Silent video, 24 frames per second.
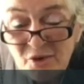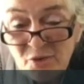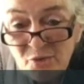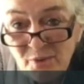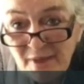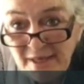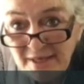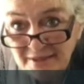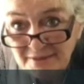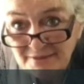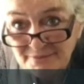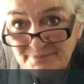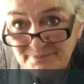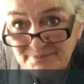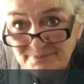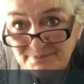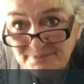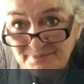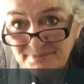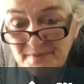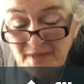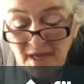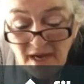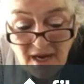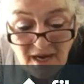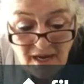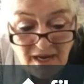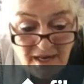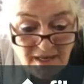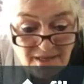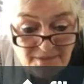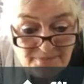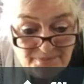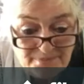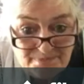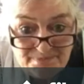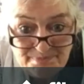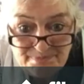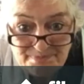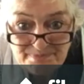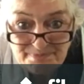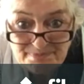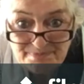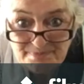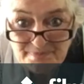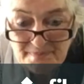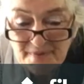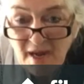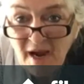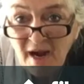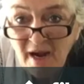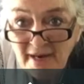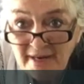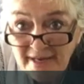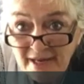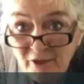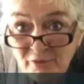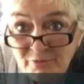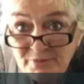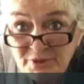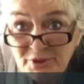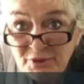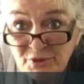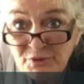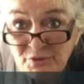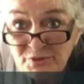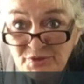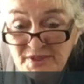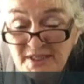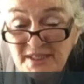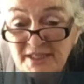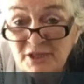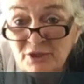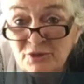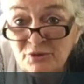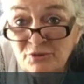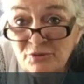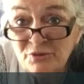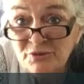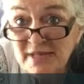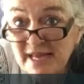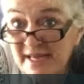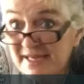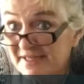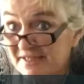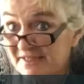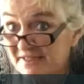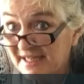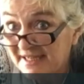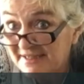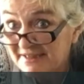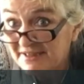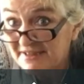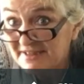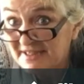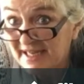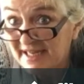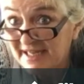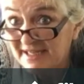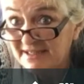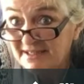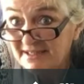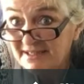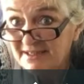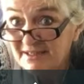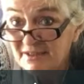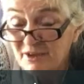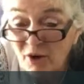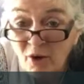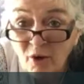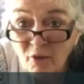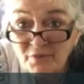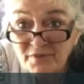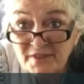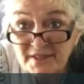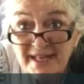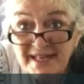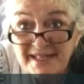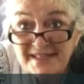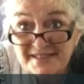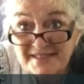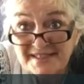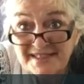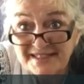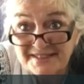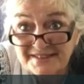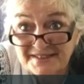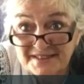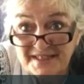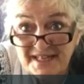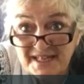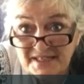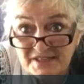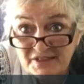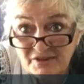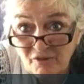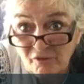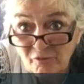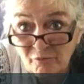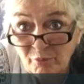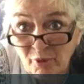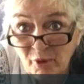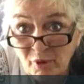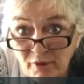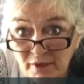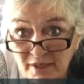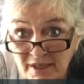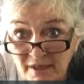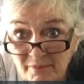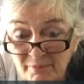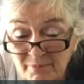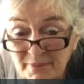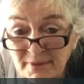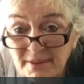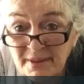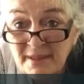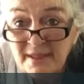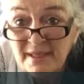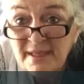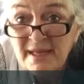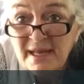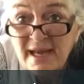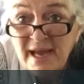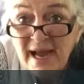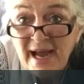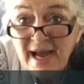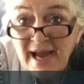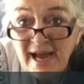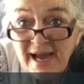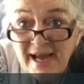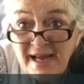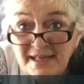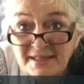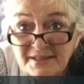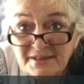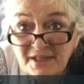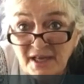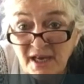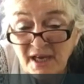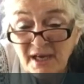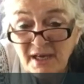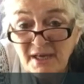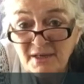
Well, I hope to see you next Saturday on the next Saturday Softpot Club. And